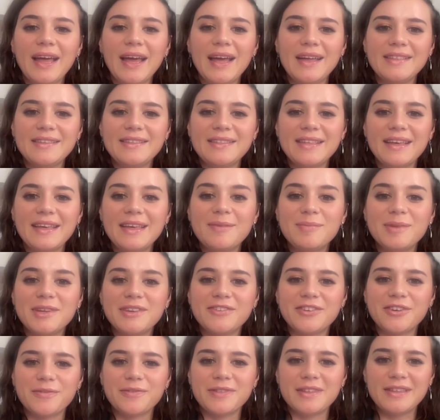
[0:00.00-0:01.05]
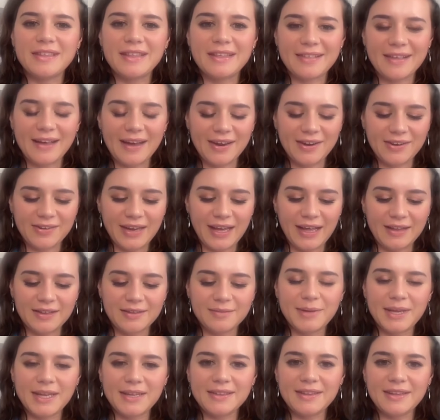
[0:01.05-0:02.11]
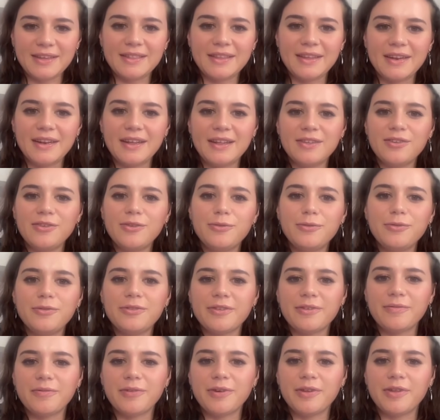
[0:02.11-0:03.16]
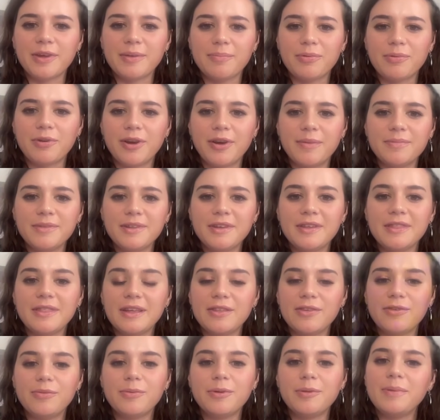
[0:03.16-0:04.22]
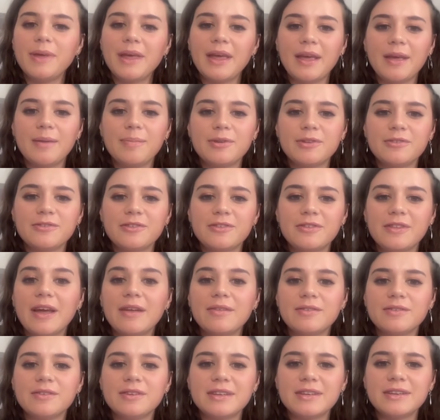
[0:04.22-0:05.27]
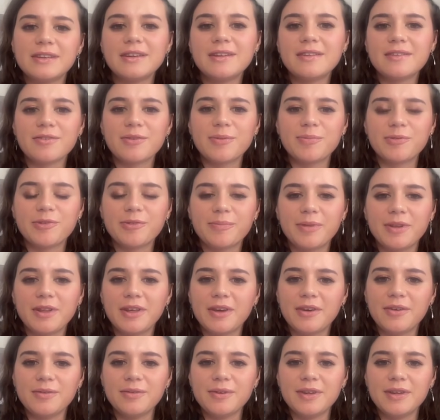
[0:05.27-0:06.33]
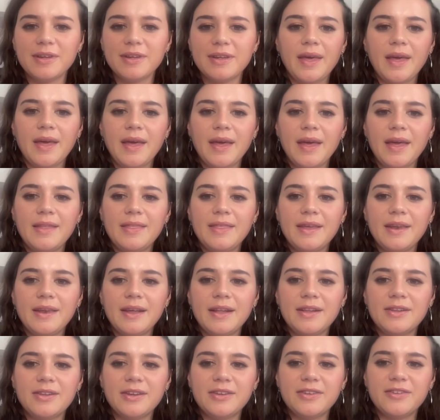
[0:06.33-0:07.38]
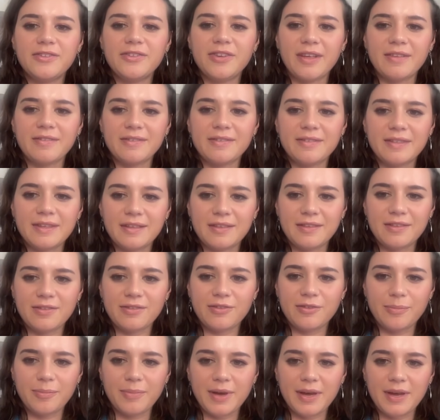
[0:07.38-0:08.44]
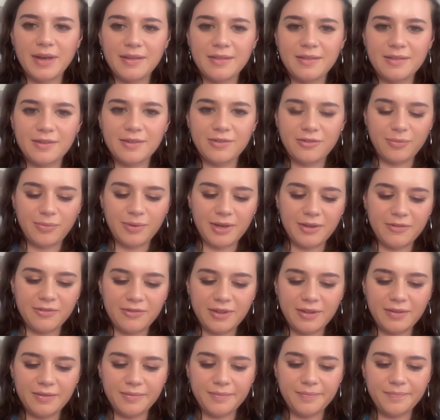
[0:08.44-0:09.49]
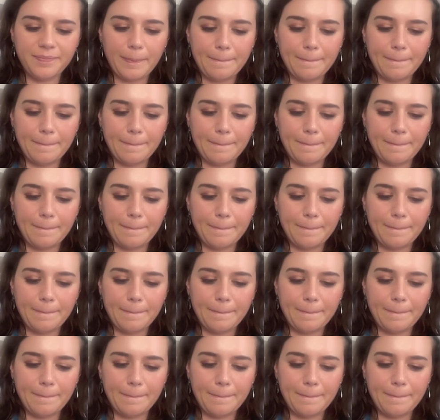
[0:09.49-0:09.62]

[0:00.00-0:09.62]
add the image of the desired element, and then I'll use the following prompt that you will be able to download in the description below. And then I'll adjust this to my situation.